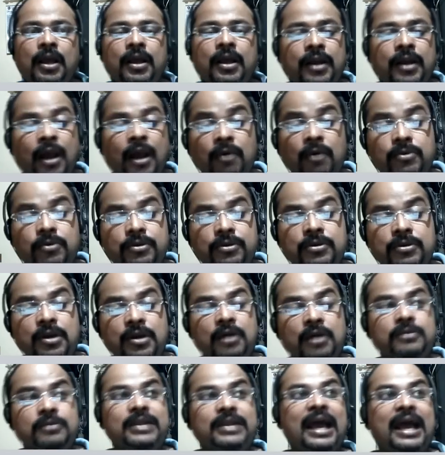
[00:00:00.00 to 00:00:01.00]
Now, you
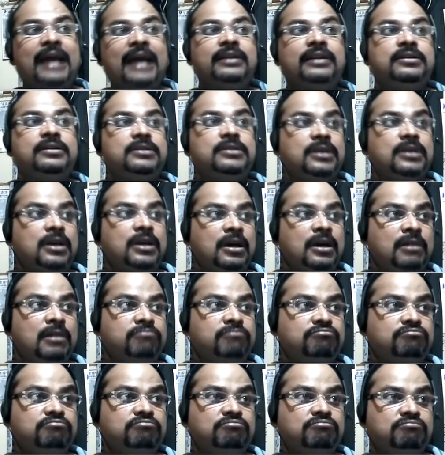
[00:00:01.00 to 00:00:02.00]
know that
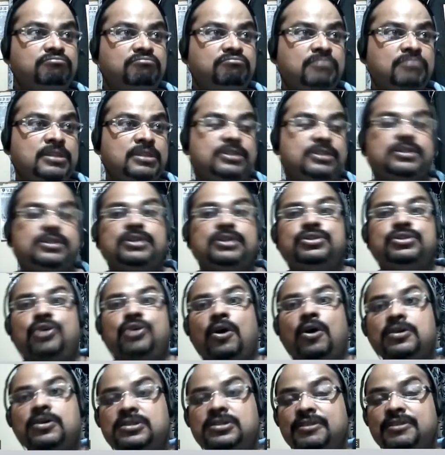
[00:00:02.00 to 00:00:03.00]
Mr.
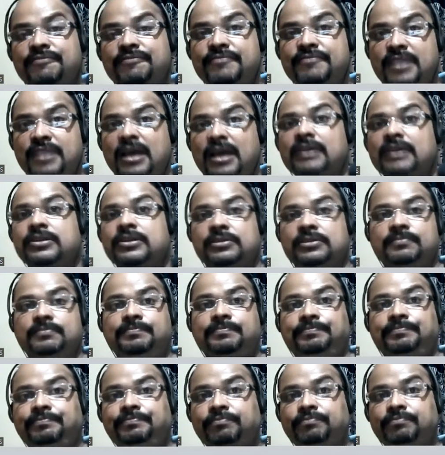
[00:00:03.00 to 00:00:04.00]
Joseph Nutt
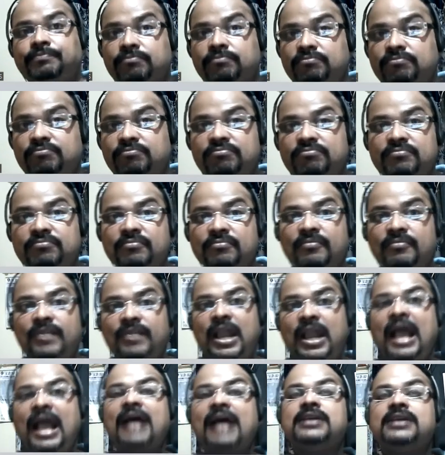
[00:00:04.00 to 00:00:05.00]

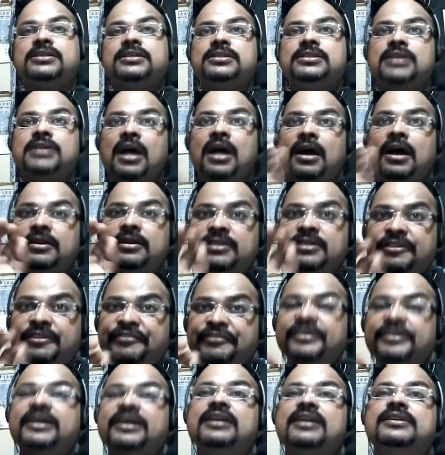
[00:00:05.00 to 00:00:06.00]
has
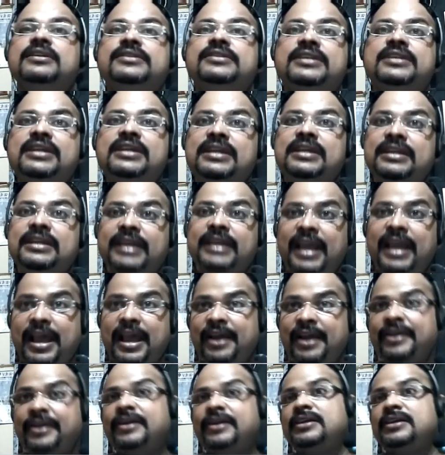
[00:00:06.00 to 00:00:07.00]
difficulty in
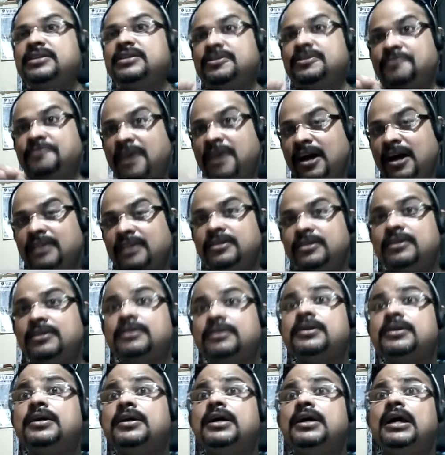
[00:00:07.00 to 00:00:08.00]
caring his
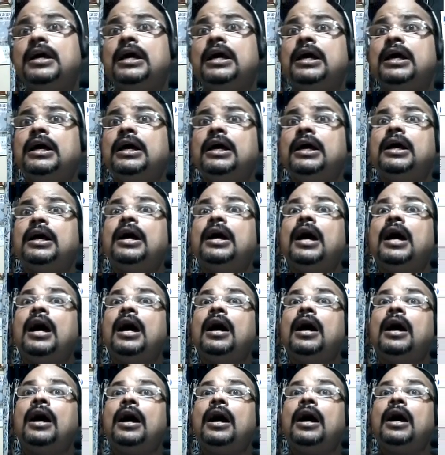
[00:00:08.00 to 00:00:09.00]
father,
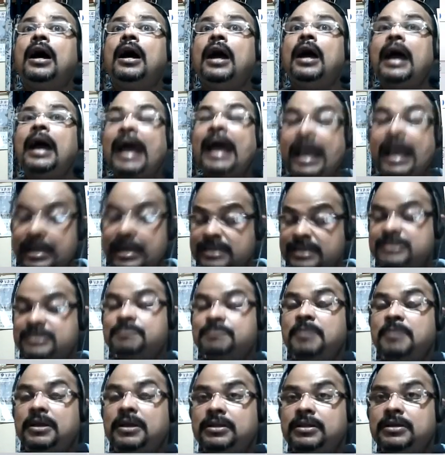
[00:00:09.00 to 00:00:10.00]
and his
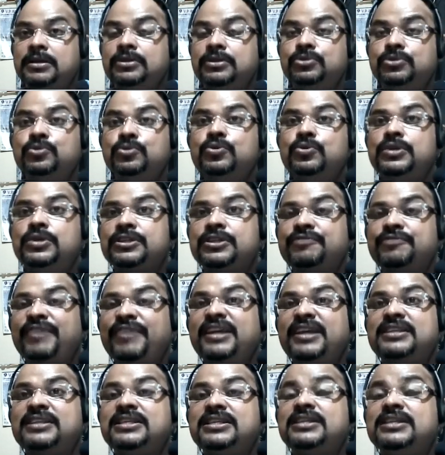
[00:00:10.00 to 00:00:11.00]
mother too is
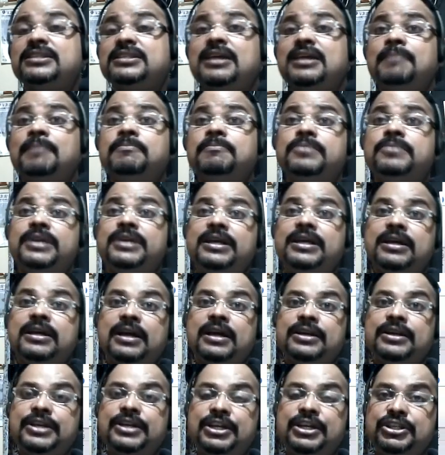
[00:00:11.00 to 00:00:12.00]
facing some
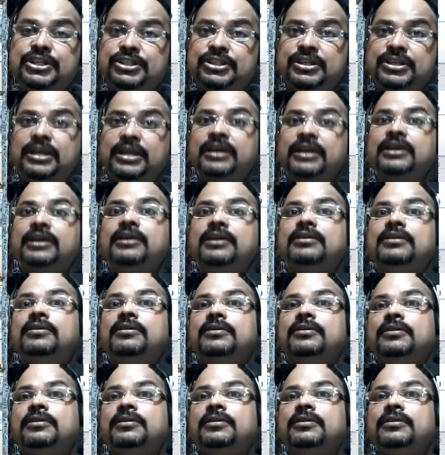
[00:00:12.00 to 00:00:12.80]
deconditioning.